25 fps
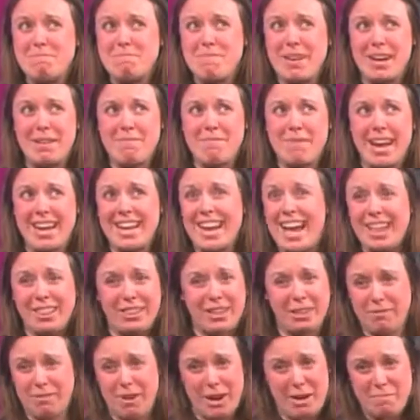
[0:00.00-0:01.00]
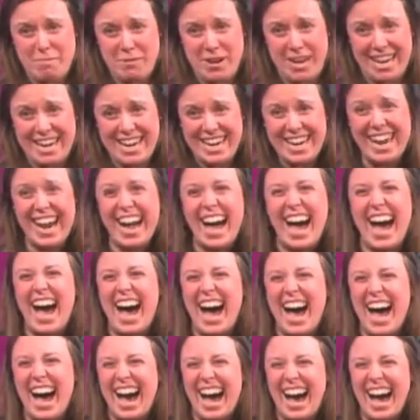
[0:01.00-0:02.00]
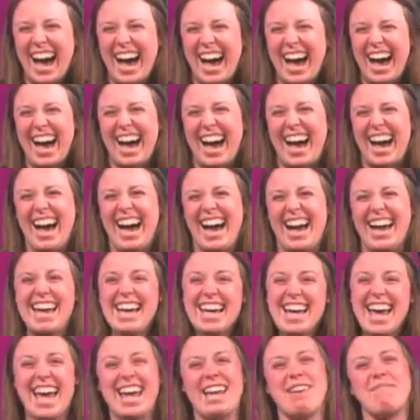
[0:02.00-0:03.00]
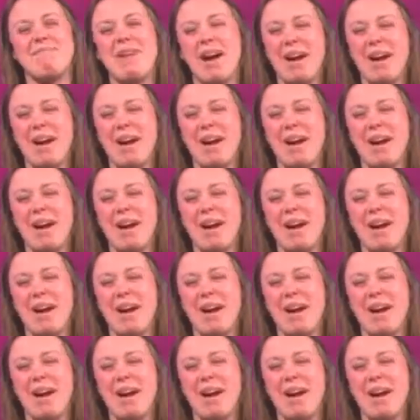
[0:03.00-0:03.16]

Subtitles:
but it might not look very pretty. He